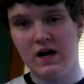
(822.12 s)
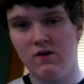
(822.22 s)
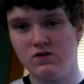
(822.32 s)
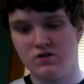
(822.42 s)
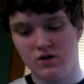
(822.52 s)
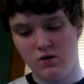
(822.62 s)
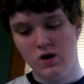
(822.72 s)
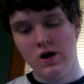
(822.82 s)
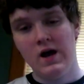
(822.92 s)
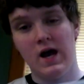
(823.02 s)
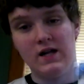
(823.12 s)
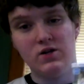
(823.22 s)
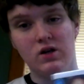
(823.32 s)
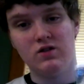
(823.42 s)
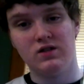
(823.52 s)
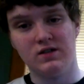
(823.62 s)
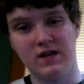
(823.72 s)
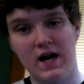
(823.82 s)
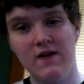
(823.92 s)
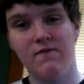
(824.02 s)
or so, and
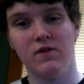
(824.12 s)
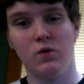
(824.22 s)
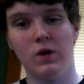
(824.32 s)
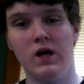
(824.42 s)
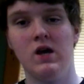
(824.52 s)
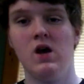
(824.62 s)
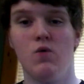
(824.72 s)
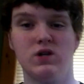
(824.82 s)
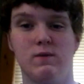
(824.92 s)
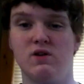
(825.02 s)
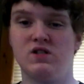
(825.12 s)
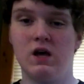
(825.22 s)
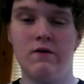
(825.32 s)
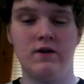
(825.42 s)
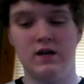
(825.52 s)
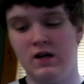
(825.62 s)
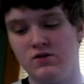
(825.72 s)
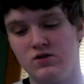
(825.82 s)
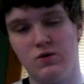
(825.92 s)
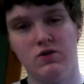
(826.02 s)
2010 for the Wii was about $17.
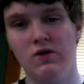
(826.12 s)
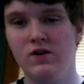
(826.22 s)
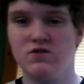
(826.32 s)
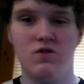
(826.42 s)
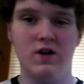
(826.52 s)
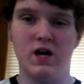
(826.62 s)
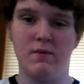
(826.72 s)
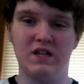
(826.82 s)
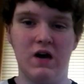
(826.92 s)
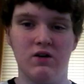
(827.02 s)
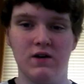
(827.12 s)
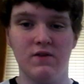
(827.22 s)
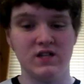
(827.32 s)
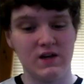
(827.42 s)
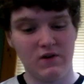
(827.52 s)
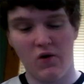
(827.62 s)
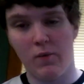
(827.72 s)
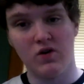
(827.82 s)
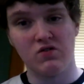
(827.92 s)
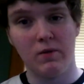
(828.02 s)
So there's only a couple dollar difference. I've never
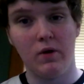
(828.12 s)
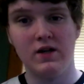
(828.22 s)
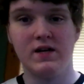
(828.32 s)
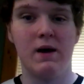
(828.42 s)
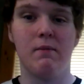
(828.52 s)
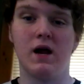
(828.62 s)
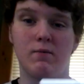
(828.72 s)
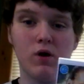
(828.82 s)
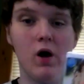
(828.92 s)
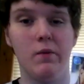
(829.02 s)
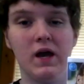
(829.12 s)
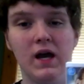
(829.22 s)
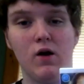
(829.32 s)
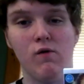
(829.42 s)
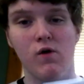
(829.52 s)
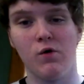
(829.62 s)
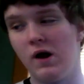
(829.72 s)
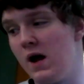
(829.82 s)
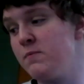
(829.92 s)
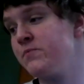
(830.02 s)
personally played 10, but I'd probably get it over
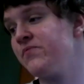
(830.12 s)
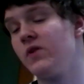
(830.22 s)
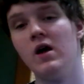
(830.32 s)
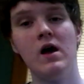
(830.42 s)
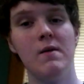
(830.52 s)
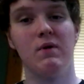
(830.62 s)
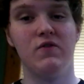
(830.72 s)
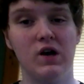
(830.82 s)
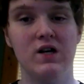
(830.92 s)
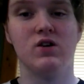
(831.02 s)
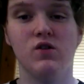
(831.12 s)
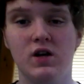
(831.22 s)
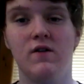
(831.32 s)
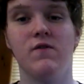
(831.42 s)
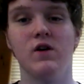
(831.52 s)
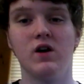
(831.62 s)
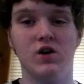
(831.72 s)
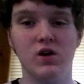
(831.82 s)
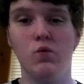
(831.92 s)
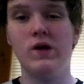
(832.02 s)
09. But if you guys are looking for a
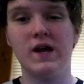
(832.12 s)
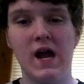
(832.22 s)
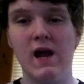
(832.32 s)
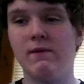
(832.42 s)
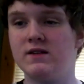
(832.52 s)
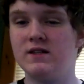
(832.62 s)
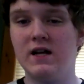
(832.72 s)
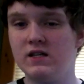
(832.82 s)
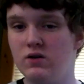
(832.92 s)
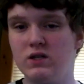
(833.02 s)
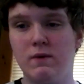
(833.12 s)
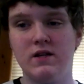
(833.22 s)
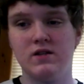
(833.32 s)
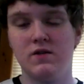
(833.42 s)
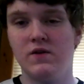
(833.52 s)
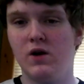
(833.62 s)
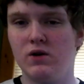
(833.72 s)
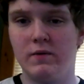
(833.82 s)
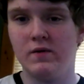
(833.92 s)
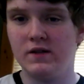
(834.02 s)
good Wii game that's not too expensive, you know,
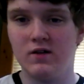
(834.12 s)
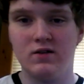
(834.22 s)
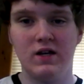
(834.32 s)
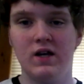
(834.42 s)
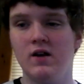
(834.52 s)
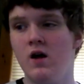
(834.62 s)
WWE 13,